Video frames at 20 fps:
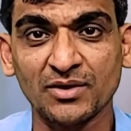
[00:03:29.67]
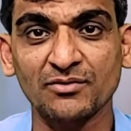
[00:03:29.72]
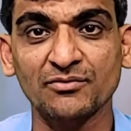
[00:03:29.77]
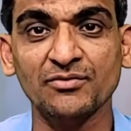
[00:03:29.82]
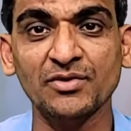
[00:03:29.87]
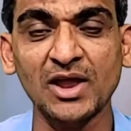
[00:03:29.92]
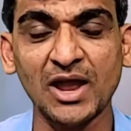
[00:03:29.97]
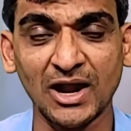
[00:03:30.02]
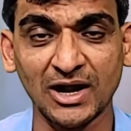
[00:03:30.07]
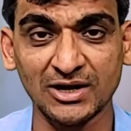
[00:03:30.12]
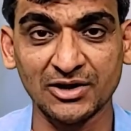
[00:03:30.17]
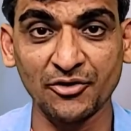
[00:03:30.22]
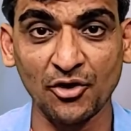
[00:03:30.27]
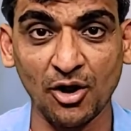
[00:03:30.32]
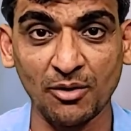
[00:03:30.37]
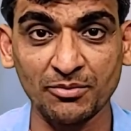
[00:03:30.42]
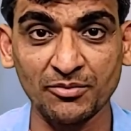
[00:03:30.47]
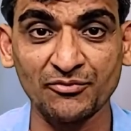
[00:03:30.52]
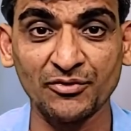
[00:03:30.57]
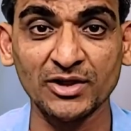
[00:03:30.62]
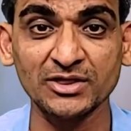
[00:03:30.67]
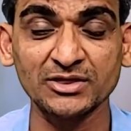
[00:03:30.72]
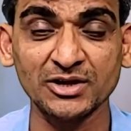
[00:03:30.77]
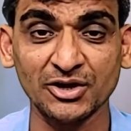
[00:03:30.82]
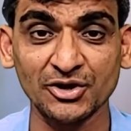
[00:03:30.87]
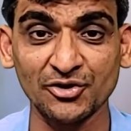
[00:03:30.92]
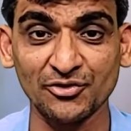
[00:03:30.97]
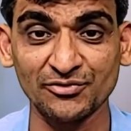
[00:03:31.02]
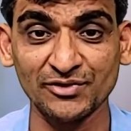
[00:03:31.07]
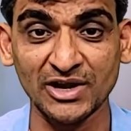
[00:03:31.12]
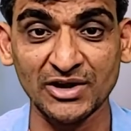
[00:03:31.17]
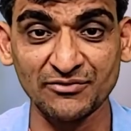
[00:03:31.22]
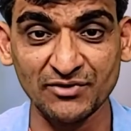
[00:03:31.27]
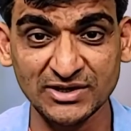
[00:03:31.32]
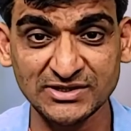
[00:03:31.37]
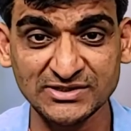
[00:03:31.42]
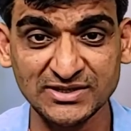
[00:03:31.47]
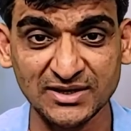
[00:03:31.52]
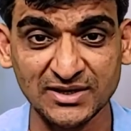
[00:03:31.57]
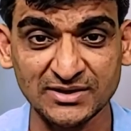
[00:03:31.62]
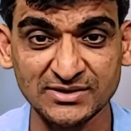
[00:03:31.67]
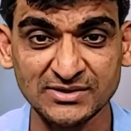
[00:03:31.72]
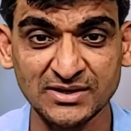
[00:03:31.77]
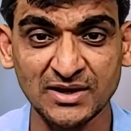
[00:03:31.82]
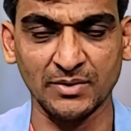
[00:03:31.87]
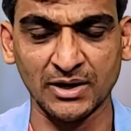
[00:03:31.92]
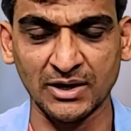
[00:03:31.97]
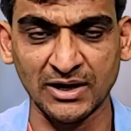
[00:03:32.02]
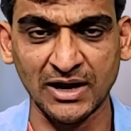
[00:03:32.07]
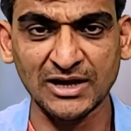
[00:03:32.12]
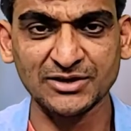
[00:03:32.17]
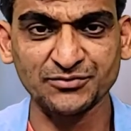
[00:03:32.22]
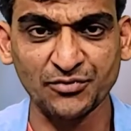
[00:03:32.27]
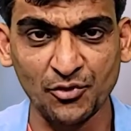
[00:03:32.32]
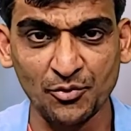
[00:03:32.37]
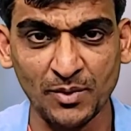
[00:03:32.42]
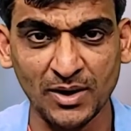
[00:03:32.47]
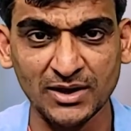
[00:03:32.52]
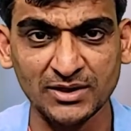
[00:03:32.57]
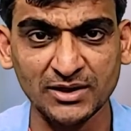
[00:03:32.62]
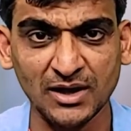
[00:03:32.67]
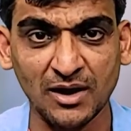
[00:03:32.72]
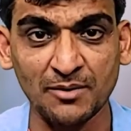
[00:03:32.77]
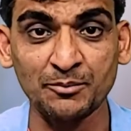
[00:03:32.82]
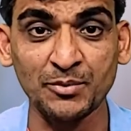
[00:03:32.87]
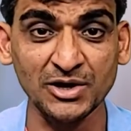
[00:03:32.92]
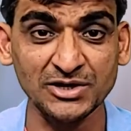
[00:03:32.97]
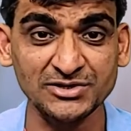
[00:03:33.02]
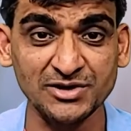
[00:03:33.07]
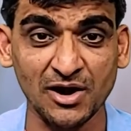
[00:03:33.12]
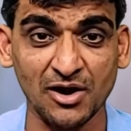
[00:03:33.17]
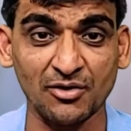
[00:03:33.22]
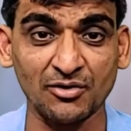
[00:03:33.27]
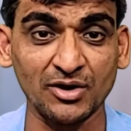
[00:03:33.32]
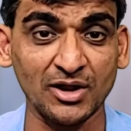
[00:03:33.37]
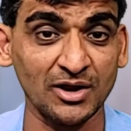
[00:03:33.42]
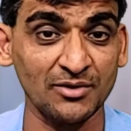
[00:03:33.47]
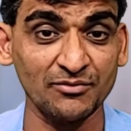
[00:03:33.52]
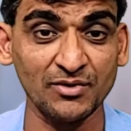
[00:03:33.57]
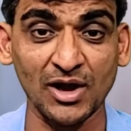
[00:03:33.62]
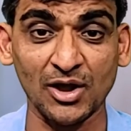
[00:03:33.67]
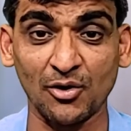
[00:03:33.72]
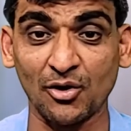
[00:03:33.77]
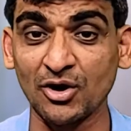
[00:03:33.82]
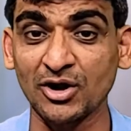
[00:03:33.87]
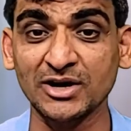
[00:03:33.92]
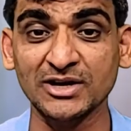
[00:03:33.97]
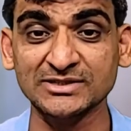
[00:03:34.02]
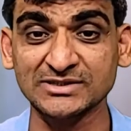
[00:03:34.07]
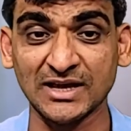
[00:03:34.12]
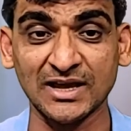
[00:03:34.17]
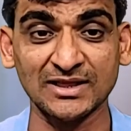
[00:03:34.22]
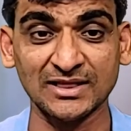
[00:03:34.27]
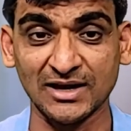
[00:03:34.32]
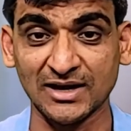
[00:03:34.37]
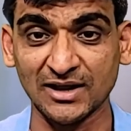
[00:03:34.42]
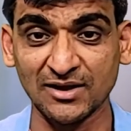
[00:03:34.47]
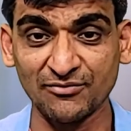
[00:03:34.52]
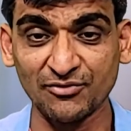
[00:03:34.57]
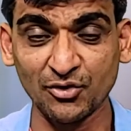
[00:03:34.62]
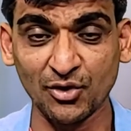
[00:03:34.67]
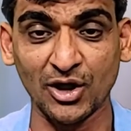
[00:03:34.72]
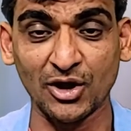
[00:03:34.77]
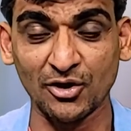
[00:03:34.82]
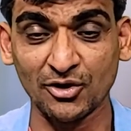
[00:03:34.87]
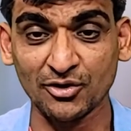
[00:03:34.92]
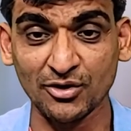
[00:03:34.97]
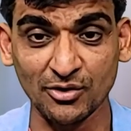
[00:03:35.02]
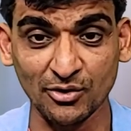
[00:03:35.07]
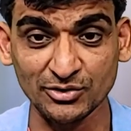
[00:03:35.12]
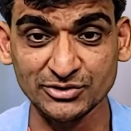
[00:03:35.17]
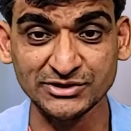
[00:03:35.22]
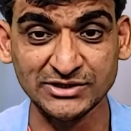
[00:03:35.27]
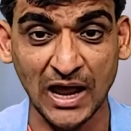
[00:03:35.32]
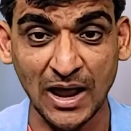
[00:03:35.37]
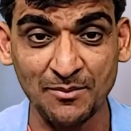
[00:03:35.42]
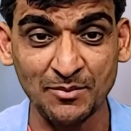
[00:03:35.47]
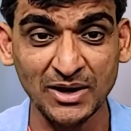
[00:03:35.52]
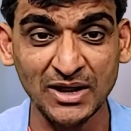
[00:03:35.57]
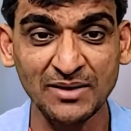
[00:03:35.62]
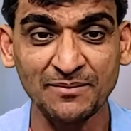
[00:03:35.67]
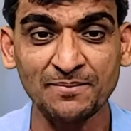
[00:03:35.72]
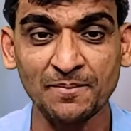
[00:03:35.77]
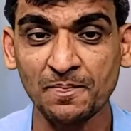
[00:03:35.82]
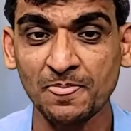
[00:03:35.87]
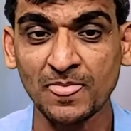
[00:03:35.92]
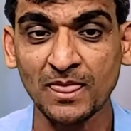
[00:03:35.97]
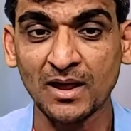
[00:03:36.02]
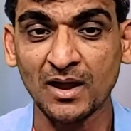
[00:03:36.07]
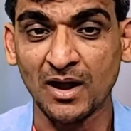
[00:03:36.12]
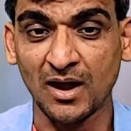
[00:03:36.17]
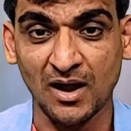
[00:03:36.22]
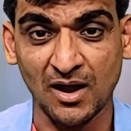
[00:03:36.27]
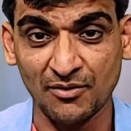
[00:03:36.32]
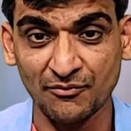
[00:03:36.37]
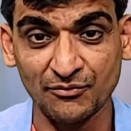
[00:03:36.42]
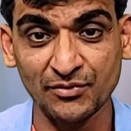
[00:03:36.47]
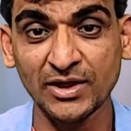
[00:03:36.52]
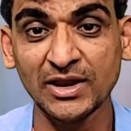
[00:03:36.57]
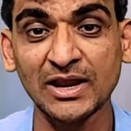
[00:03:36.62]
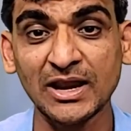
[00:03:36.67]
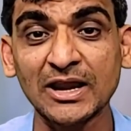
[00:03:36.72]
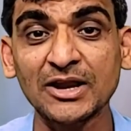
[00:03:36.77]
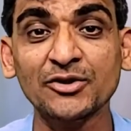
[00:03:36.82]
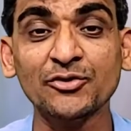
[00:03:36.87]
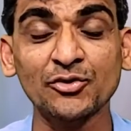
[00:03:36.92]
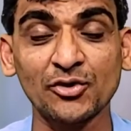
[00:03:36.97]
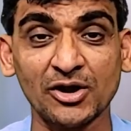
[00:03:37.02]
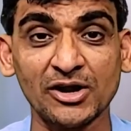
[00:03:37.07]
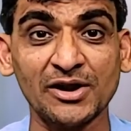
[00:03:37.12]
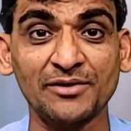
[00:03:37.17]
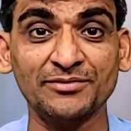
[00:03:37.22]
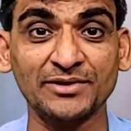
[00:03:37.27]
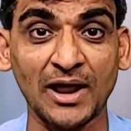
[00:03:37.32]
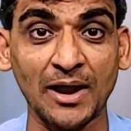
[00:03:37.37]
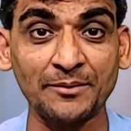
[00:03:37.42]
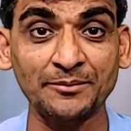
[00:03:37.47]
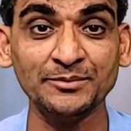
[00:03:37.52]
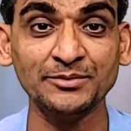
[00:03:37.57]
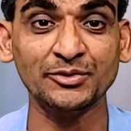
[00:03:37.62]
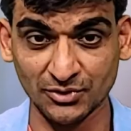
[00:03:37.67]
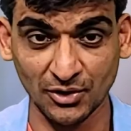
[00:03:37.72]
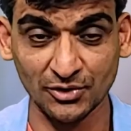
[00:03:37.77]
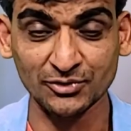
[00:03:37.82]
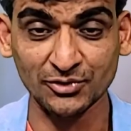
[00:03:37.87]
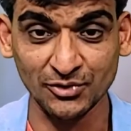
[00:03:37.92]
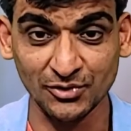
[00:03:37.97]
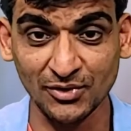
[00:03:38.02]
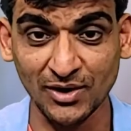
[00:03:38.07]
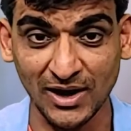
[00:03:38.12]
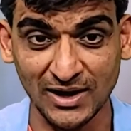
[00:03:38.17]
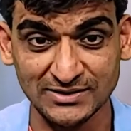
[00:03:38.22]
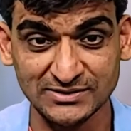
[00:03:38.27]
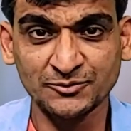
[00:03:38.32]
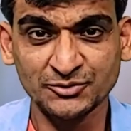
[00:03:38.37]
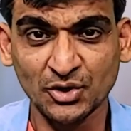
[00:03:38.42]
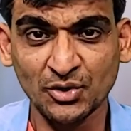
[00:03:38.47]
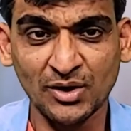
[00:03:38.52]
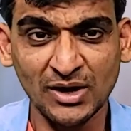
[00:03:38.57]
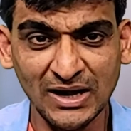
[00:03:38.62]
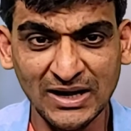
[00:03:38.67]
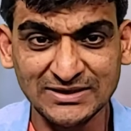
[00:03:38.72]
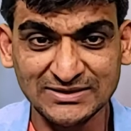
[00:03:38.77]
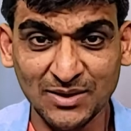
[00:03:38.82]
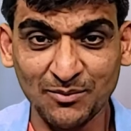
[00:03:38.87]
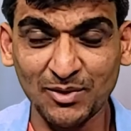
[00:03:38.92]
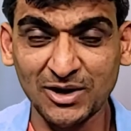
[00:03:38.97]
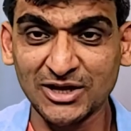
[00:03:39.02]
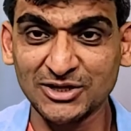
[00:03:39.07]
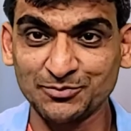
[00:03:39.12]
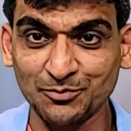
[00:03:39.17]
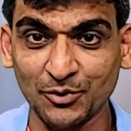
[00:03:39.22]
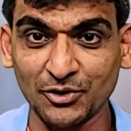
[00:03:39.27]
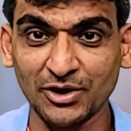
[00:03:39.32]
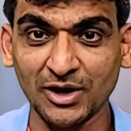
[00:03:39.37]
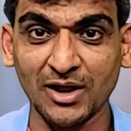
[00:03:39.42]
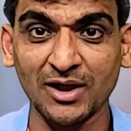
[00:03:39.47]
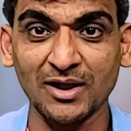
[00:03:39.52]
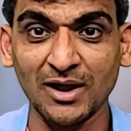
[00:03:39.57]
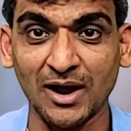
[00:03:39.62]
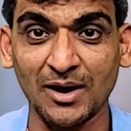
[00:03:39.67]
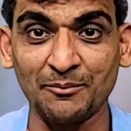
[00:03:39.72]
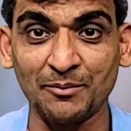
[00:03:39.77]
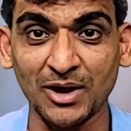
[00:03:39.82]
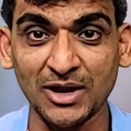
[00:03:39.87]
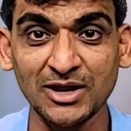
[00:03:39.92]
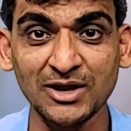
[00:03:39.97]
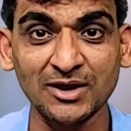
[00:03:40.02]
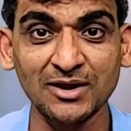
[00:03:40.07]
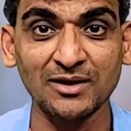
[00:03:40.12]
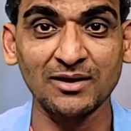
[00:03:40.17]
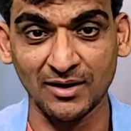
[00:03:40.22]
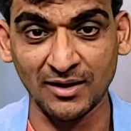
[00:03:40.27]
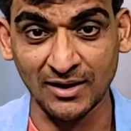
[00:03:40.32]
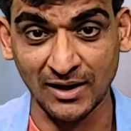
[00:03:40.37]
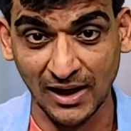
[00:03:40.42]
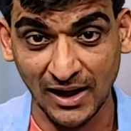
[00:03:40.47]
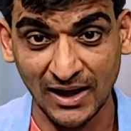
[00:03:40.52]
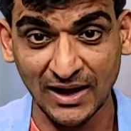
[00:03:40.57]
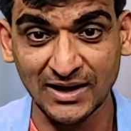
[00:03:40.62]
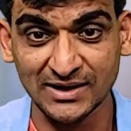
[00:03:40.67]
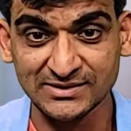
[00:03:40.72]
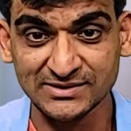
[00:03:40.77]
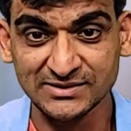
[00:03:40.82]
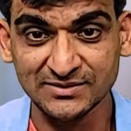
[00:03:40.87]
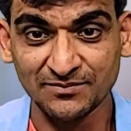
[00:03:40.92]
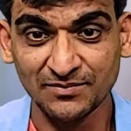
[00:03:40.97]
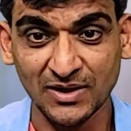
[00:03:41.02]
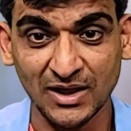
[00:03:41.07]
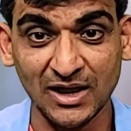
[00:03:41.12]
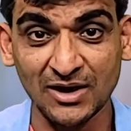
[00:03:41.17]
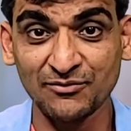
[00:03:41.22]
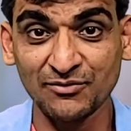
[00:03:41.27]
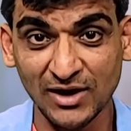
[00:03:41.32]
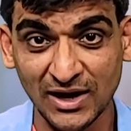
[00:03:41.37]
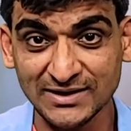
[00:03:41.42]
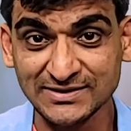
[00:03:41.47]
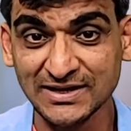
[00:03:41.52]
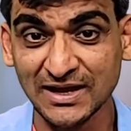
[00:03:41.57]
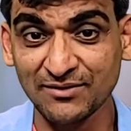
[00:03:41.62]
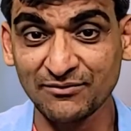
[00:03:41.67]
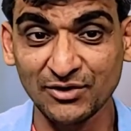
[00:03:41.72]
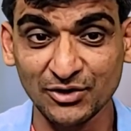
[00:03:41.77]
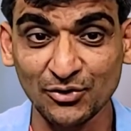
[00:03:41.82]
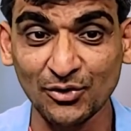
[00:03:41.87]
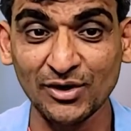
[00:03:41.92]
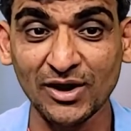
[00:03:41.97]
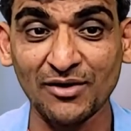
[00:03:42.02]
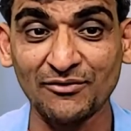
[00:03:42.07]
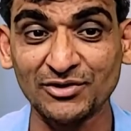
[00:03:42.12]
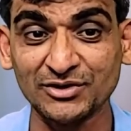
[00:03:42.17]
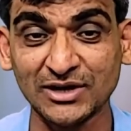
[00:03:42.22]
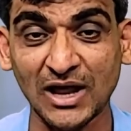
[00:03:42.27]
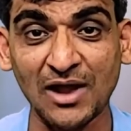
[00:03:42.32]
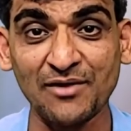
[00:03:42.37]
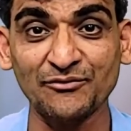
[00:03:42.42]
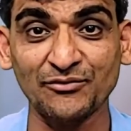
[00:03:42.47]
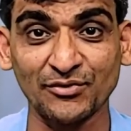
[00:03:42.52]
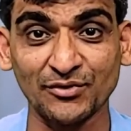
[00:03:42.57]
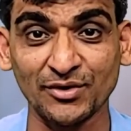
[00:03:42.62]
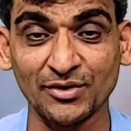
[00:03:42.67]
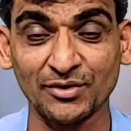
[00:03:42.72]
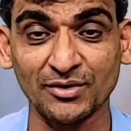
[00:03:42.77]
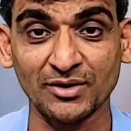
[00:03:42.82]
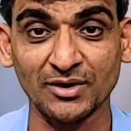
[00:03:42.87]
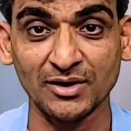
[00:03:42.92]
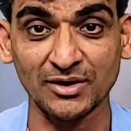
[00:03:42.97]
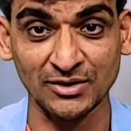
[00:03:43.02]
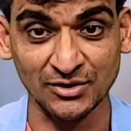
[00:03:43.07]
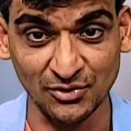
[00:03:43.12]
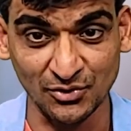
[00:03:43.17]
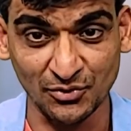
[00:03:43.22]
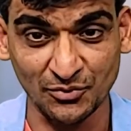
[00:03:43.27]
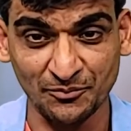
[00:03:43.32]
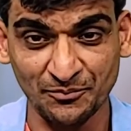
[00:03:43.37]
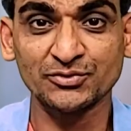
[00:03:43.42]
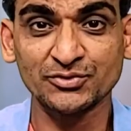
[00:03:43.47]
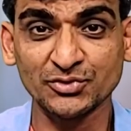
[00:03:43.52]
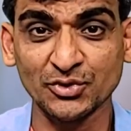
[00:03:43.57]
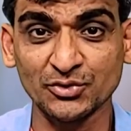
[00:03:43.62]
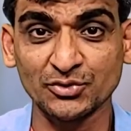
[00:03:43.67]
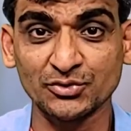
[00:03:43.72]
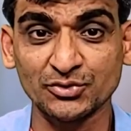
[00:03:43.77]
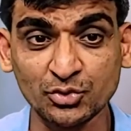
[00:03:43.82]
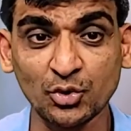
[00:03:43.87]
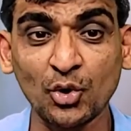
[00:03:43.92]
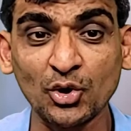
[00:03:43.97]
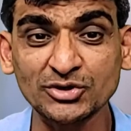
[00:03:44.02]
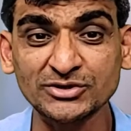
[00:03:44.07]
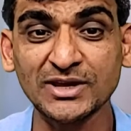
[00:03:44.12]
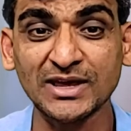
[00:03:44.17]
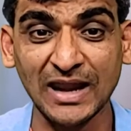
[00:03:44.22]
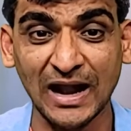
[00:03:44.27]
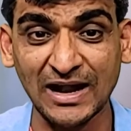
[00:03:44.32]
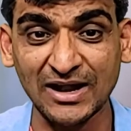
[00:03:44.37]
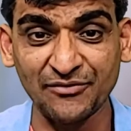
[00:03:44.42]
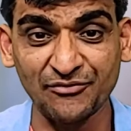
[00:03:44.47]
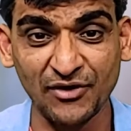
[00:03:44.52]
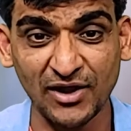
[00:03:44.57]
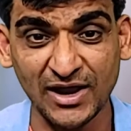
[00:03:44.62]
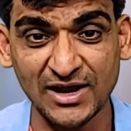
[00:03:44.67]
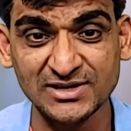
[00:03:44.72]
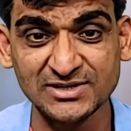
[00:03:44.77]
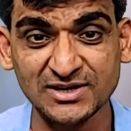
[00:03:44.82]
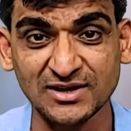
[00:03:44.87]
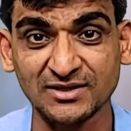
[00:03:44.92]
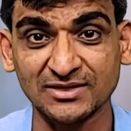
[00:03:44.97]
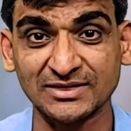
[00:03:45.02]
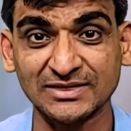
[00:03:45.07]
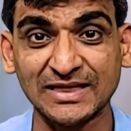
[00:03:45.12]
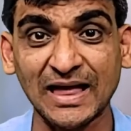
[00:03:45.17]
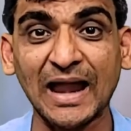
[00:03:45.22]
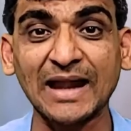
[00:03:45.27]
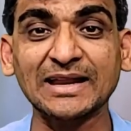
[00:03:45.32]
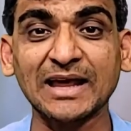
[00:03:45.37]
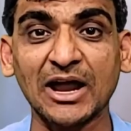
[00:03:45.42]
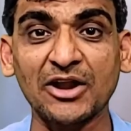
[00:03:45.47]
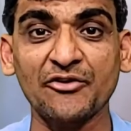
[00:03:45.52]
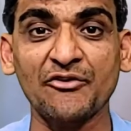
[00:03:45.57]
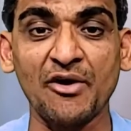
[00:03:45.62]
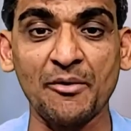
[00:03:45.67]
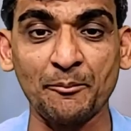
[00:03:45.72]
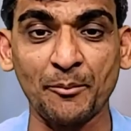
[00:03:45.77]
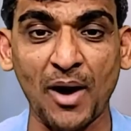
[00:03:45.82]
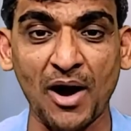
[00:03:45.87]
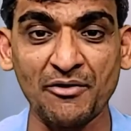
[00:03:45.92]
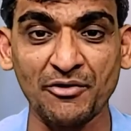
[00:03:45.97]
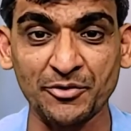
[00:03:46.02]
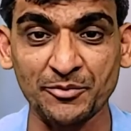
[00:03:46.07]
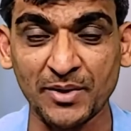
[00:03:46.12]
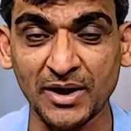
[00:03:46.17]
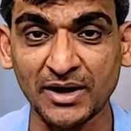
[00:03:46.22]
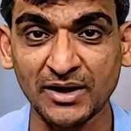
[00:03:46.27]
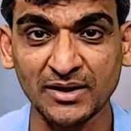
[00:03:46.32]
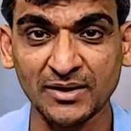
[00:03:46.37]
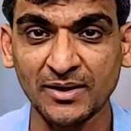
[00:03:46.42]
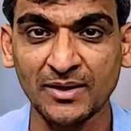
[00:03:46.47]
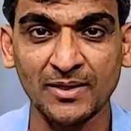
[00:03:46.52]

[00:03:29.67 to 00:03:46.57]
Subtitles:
we had dropped 1/3 of the investors. In next few months, a bridge round, and we are already saying that if you cannot close timely, we really do not have time to talk to you guys. So really, somebody is putting money in us, and we are saying we don't have a time for you. So those gratification, that kind of empowerment,